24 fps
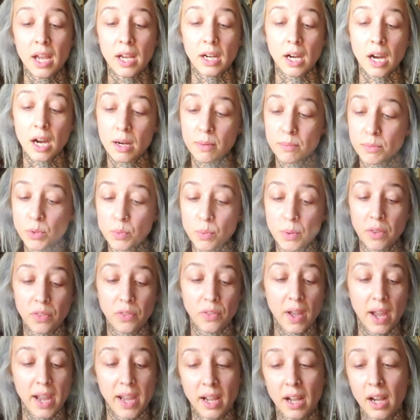comes with
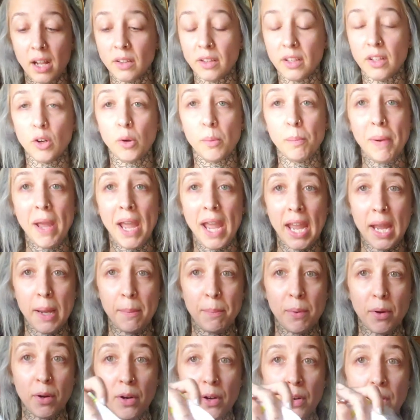like a little
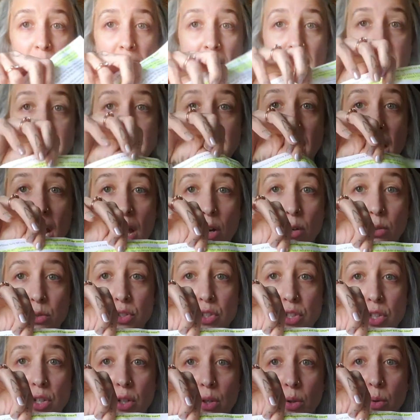paper that
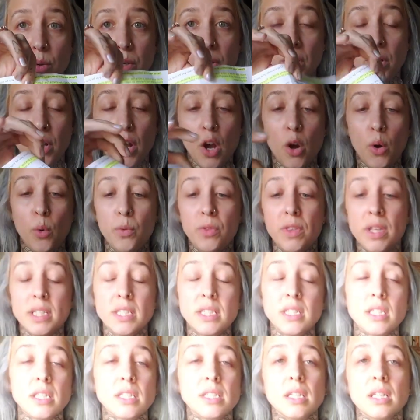tells you, you know,
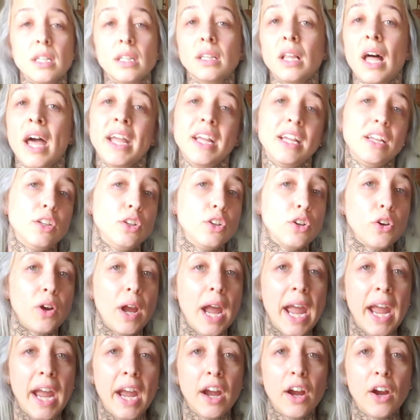this doesn't lighten your
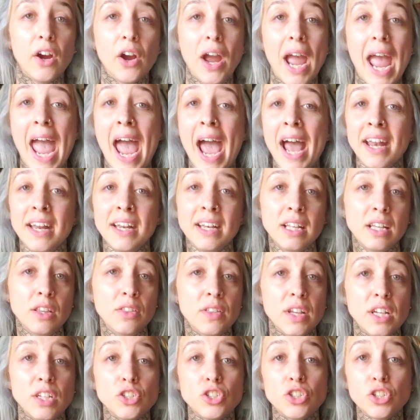hair, add
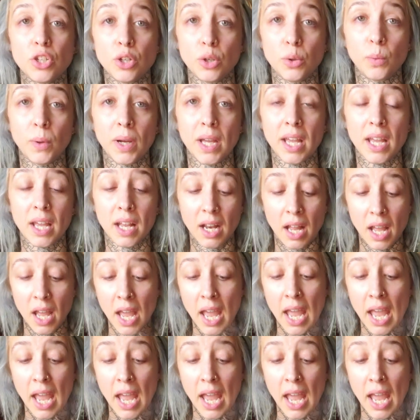anything to it.